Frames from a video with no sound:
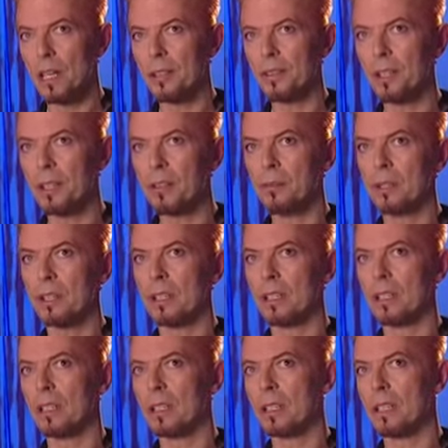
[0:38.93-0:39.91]
think what
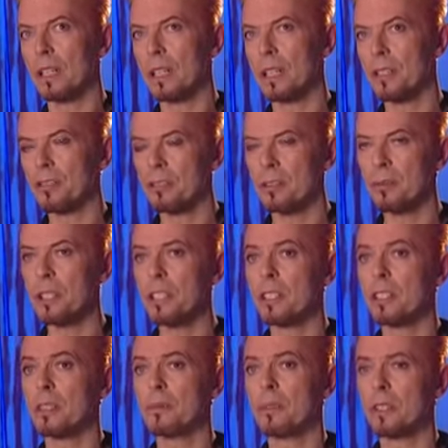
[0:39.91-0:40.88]
I
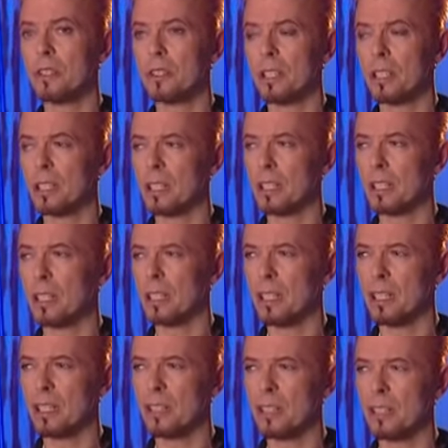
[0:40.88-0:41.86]
contributed to music
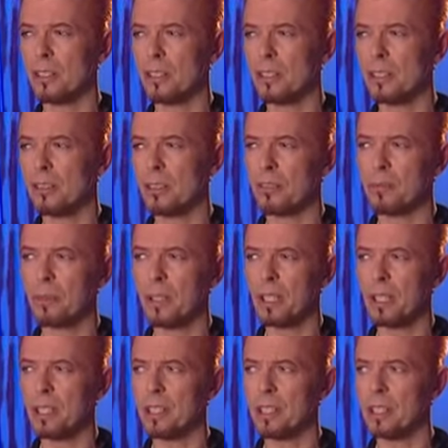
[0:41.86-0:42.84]
and sort of what
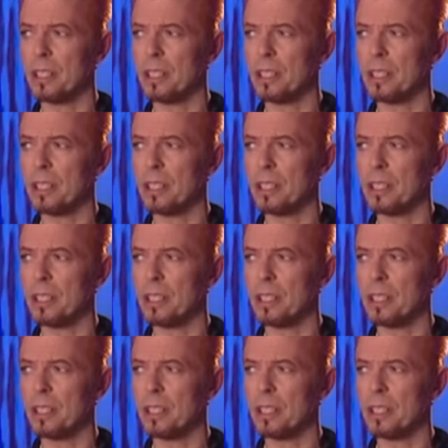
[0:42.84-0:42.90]
I